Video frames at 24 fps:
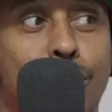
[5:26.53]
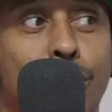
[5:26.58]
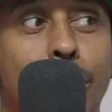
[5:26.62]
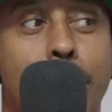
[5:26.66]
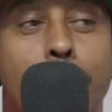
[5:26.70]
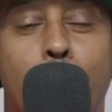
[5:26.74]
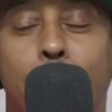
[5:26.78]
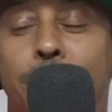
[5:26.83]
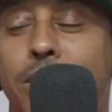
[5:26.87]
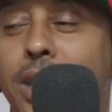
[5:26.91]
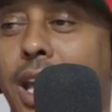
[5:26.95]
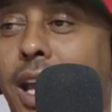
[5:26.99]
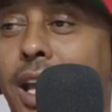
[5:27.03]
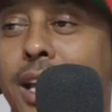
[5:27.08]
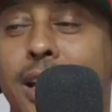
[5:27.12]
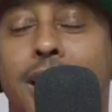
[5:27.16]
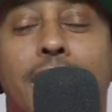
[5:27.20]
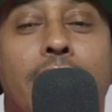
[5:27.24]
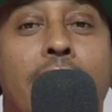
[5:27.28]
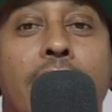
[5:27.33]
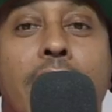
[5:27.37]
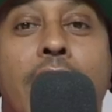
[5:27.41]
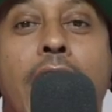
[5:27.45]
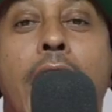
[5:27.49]
Tootie said. Drop,
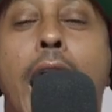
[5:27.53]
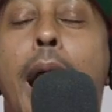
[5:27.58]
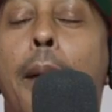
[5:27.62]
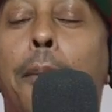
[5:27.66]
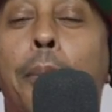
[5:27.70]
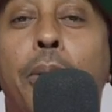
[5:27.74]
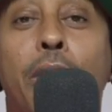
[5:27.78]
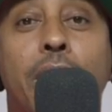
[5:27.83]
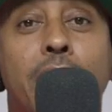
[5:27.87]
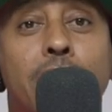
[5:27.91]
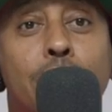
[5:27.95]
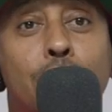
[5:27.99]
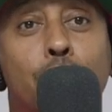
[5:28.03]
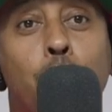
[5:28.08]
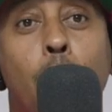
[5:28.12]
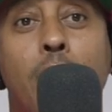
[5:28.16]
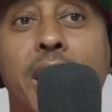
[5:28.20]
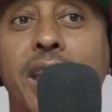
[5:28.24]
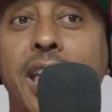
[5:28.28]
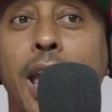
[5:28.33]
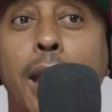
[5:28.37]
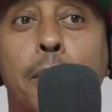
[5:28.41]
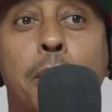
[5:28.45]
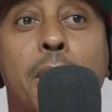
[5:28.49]
Tootie said. Listen. I put in
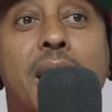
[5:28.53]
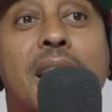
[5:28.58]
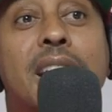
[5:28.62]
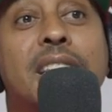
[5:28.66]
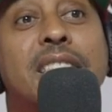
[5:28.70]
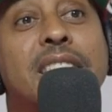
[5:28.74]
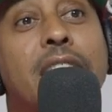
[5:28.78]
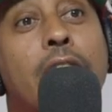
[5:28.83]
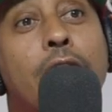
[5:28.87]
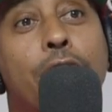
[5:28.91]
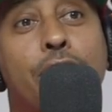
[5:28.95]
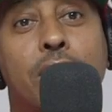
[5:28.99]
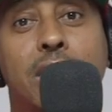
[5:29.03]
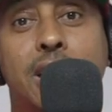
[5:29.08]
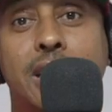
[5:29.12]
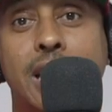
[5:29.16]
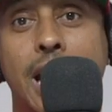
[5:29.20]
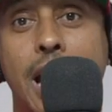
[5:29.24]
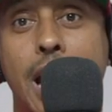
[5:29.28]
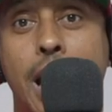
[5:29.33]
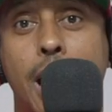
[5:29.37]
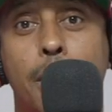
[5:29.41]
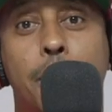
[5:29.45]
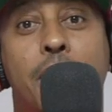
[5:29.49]
twenty eight minutes every
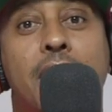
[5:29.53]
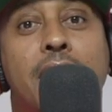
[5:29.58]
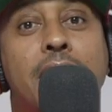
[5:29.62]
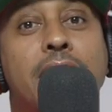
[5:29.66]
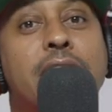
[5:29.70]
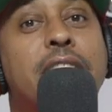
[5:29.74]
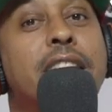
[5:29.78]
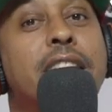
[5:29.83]
time,